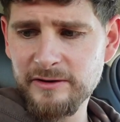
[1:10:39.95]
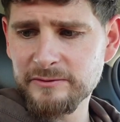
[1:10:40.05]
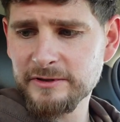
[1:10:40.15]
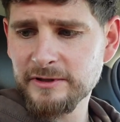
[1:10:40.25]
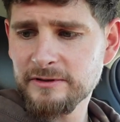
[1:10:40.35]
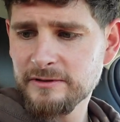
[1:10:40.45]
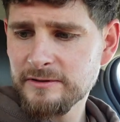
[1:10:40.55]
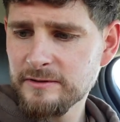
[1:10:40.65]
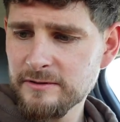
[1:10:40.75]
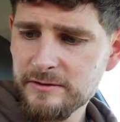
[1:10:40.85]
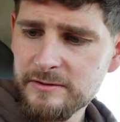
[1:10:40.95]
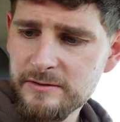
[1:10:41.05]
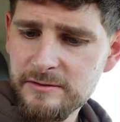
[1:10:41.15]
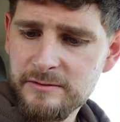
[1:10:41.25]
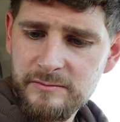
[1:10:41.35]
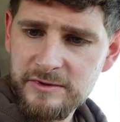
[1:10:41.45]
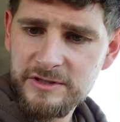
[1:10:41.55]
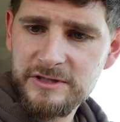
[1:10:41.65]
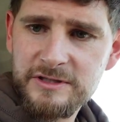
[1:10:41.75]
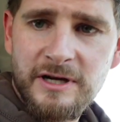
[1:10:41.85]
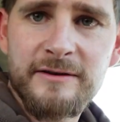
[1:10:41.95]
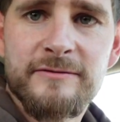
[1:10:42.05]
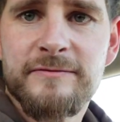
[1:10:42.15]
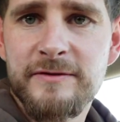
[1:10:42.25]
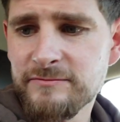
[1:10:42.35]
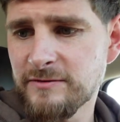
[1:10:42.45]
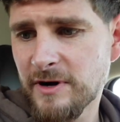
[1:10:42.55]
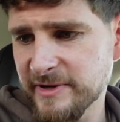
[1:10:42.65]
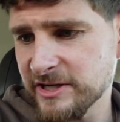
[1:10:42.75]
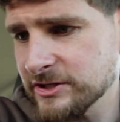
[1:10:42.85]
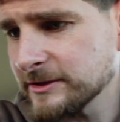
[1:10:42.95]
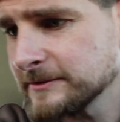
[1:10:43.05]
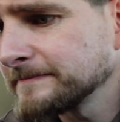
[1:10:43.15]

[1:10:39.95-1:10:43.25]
owned, which is kind of rubbish.